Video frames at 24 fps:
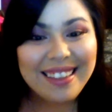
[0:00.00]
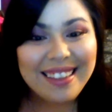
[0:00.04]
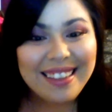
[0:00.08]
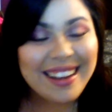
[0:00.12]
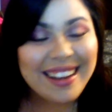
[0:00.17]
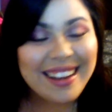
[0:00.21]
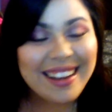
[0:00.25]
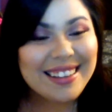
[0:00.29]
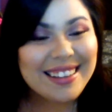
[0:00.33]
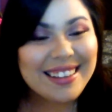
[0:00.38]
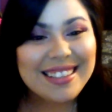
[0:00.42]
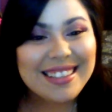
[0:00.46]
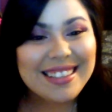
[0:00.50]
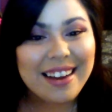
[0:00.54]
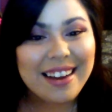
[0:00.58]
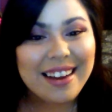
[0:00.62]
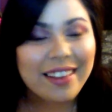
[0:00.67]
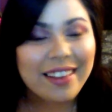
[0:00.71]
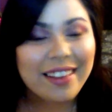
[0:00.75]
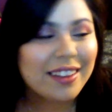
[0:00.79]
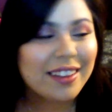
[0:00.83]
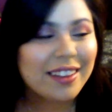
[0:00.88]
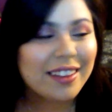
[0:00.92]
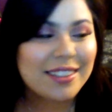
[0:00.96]
Like I
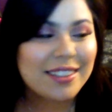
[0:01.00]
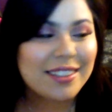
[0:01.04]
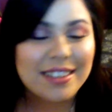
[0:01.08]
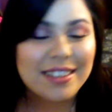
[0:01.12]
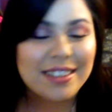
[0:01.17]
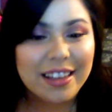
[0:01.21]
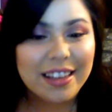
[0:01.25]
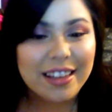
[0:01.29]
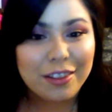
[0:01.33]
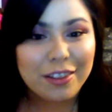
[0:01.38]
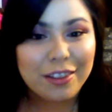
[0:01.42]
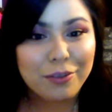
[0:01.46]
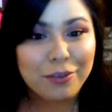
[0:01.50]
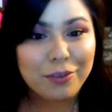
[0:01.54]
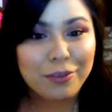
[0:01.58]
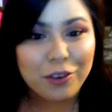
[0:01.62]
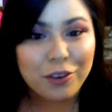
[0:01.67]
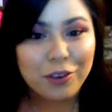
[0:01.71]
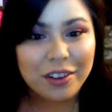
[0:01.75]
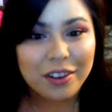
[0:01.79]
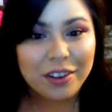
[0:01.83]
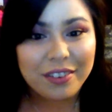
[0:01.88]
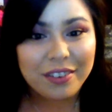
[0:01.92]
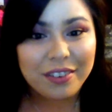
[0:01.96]
said, like this is like the
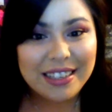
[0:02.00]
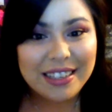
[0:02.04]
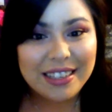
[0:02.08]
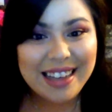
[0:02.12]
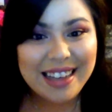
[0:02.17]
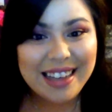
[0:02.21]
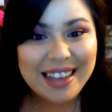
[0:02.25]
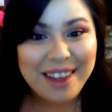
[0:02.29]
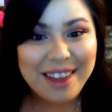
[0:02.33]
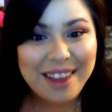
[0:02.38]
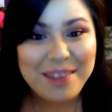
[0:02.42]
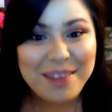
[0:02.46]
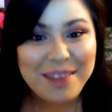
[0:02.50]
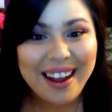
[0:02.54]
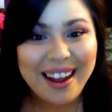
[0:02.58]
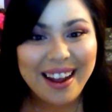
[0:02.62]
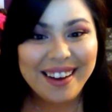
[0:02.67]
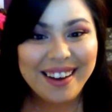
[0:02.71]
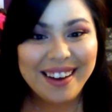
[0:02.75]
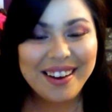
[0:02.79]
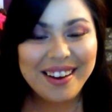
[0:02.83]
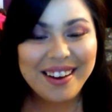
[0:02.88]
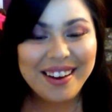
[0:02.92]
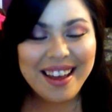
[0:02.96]
4th or 5th time
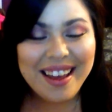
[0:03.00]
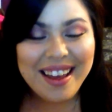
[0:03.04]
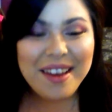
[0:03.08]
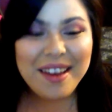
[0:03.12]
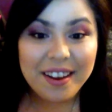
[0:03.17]
now.